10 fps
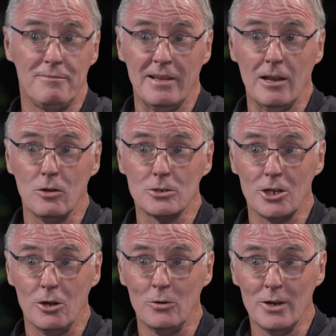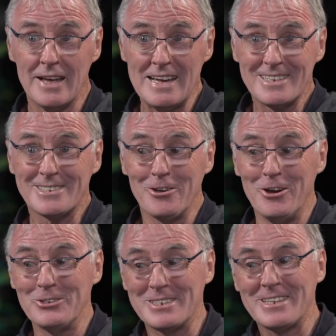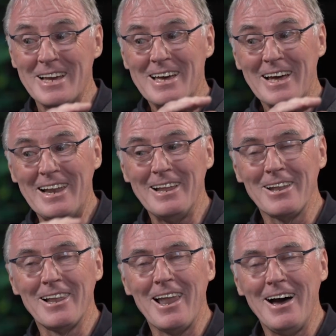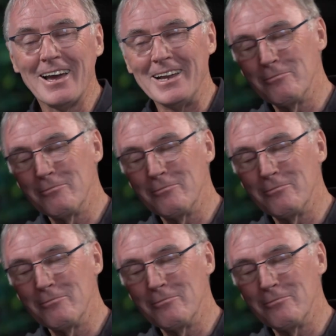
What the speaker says: Phil also. So there was a little line,